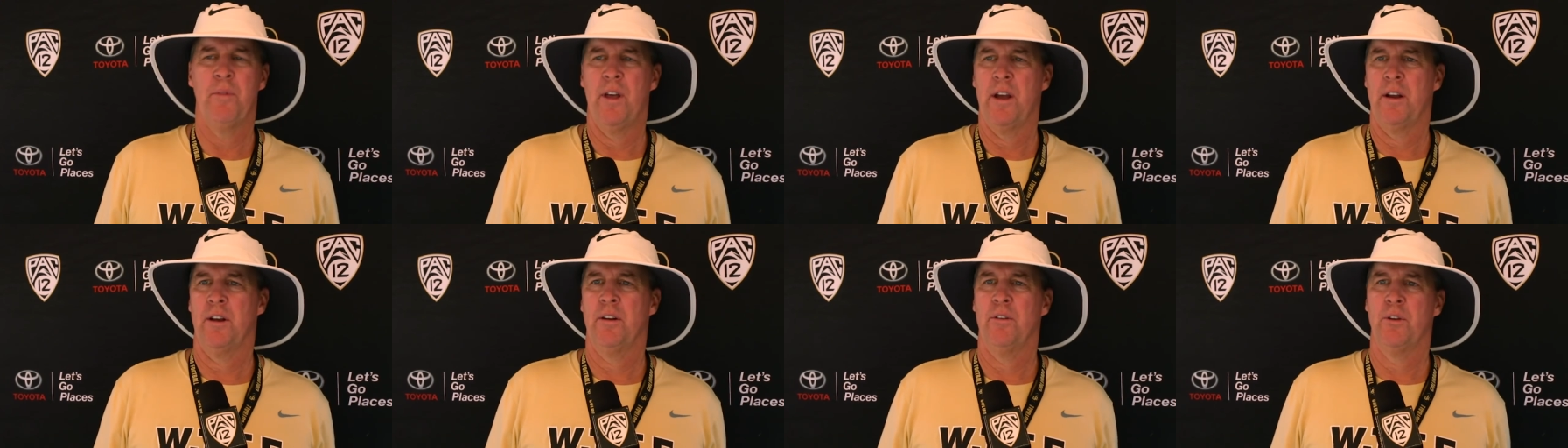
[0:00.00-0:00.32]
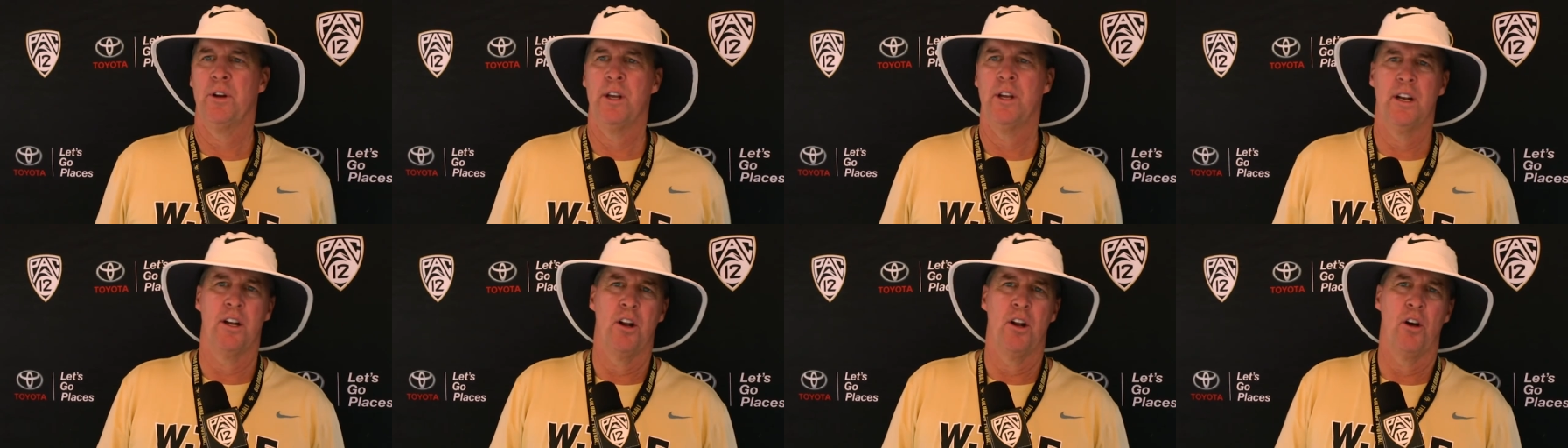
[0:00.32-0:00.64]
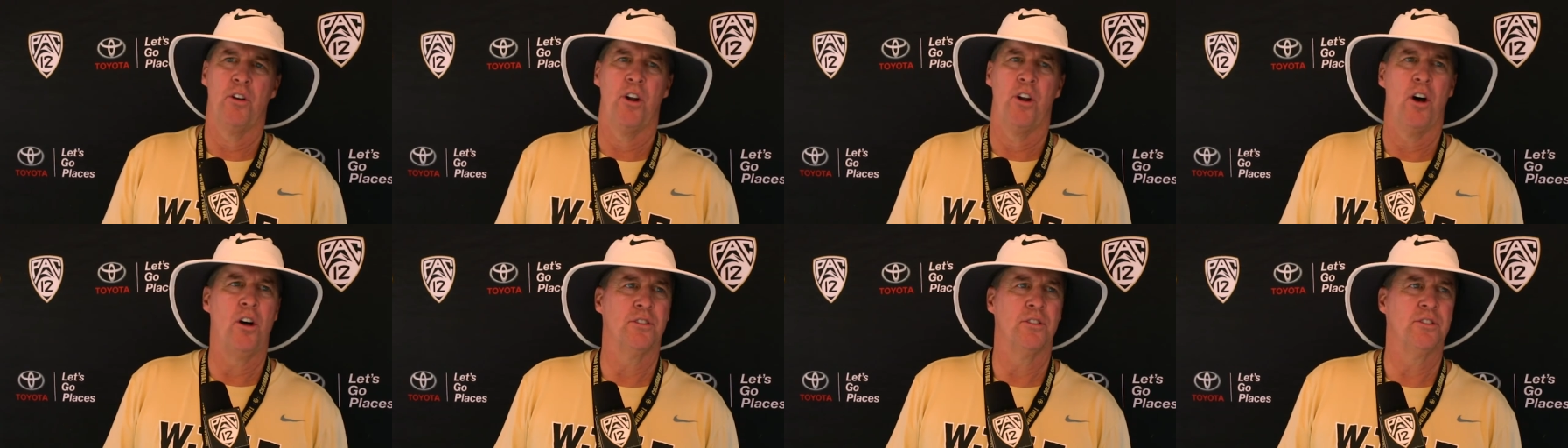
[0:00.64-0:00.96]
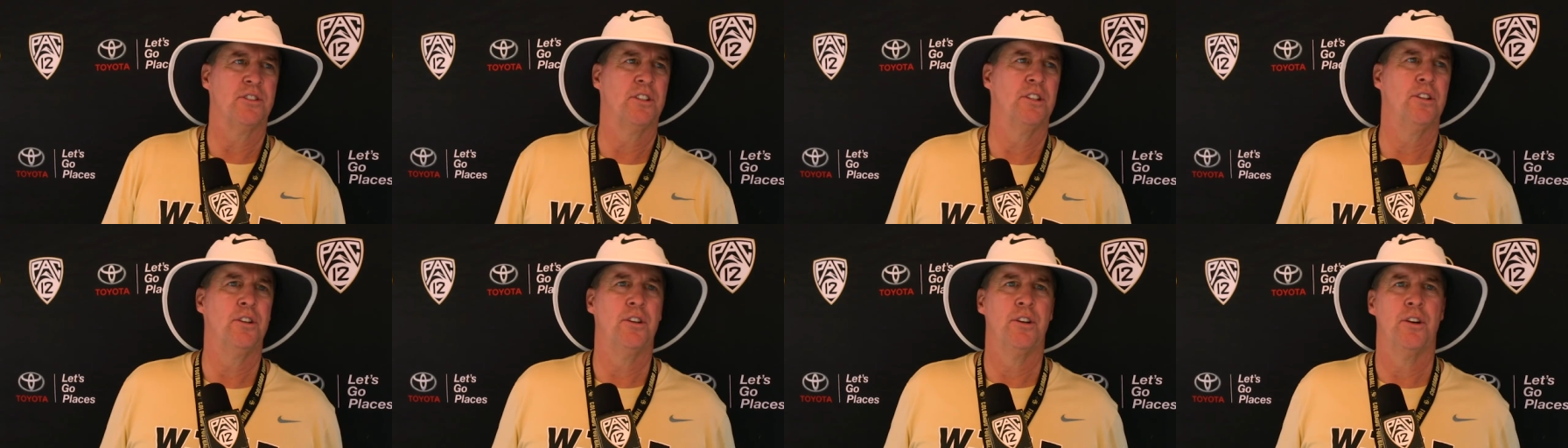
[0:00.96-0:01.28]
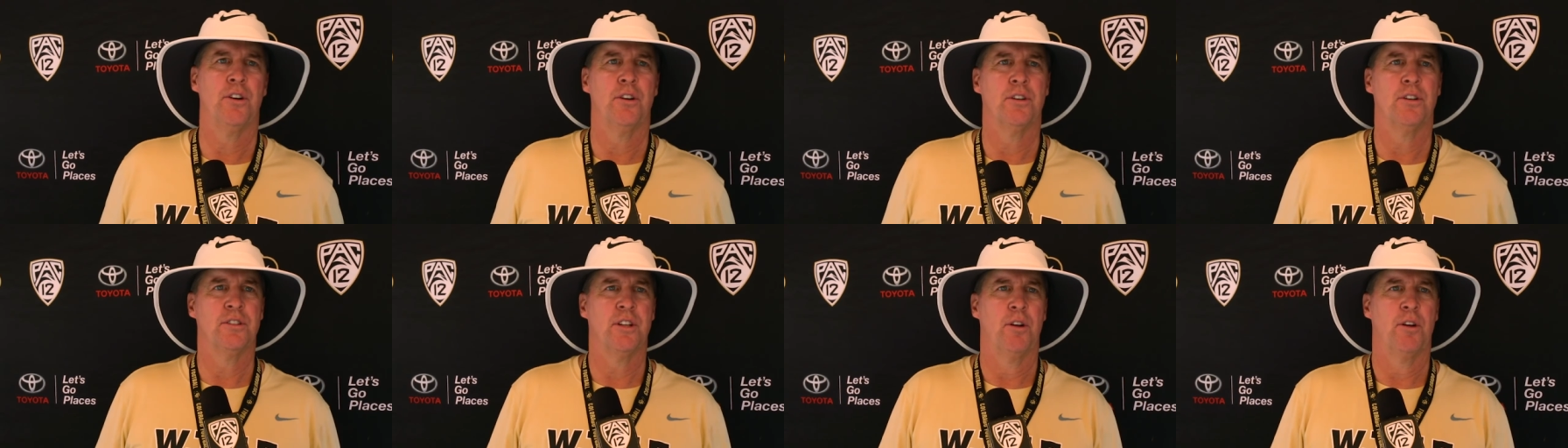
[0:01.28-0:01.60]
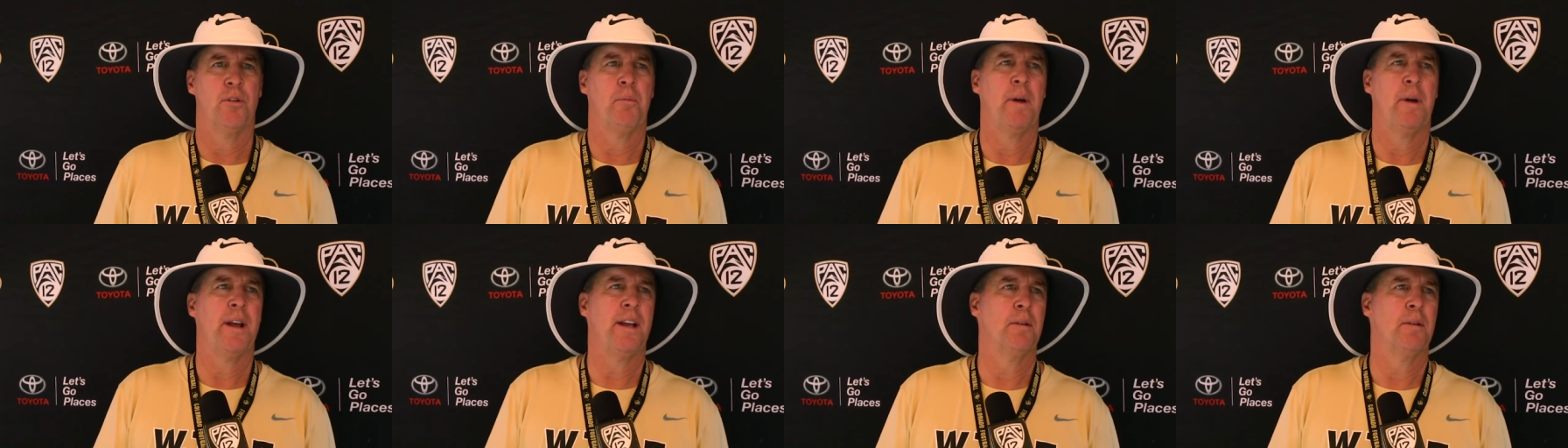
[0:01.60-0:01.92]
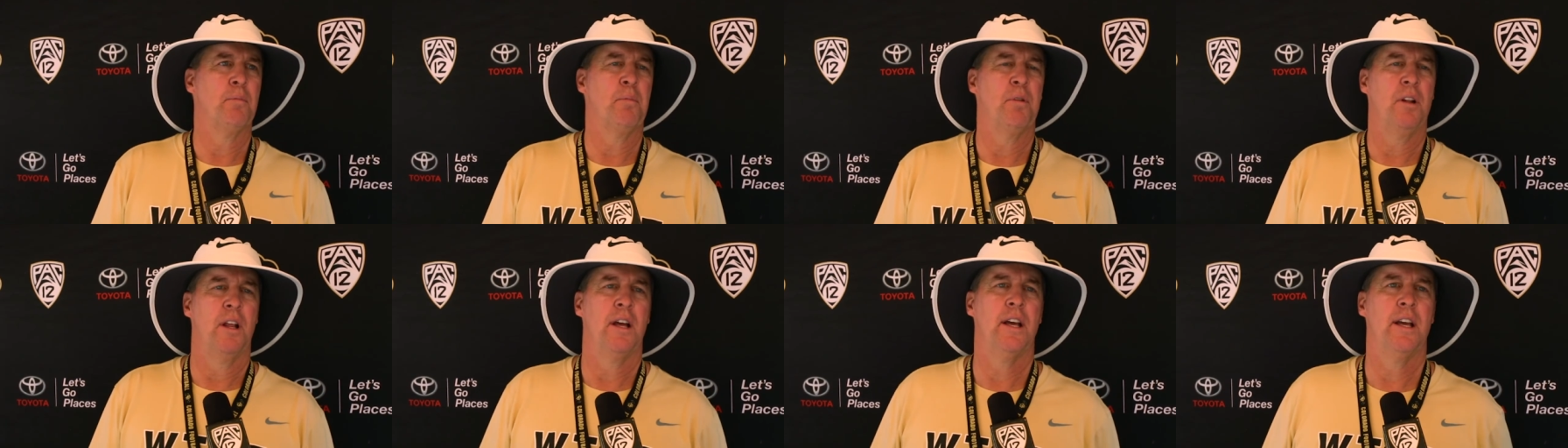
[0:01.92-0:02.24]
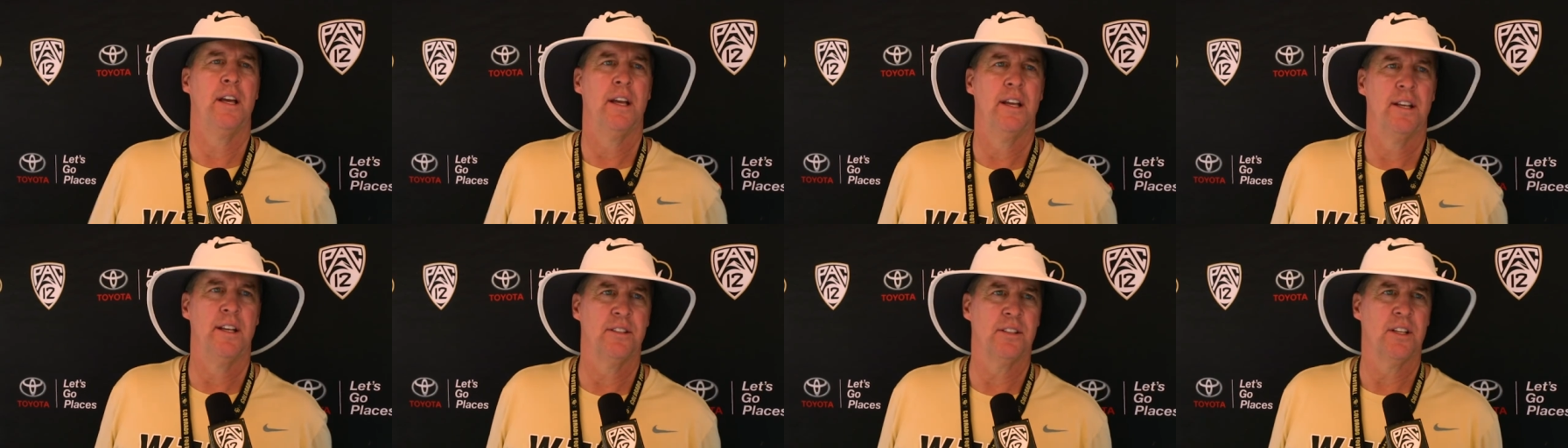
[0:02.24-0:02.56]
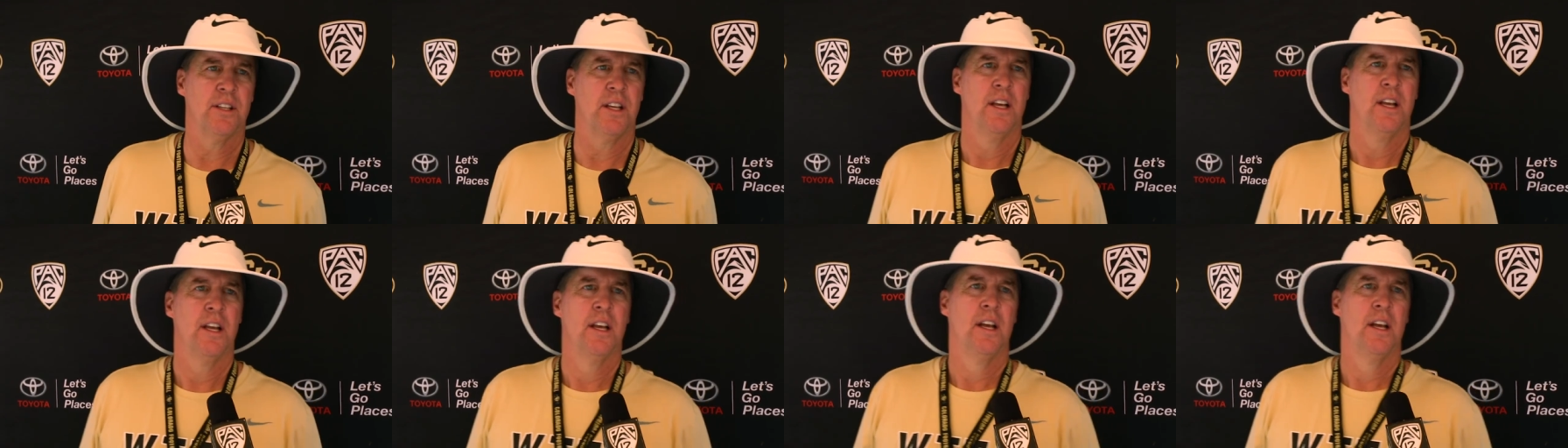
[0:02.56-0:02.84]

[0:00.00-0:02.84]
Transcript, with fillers: They were hitting on all cylinders, they were making plays